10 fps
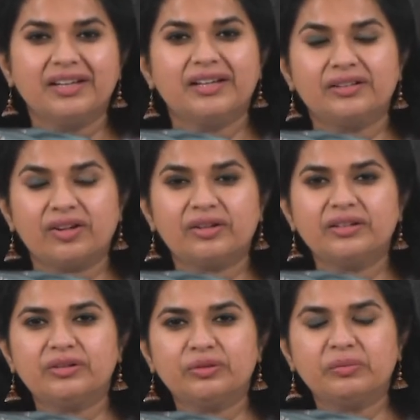In
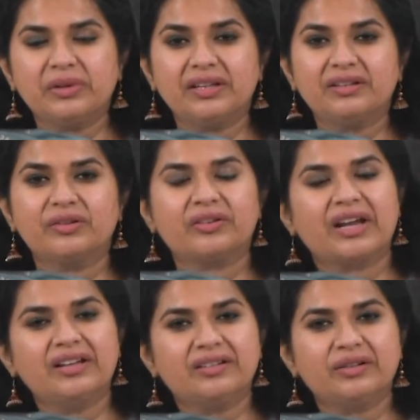order to make your
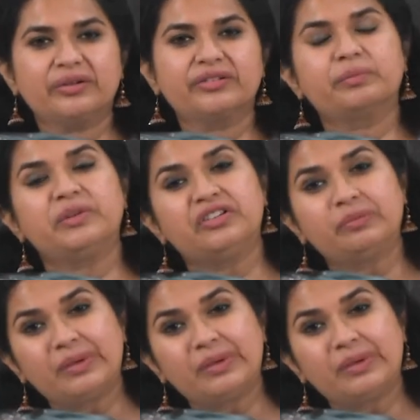writing or speech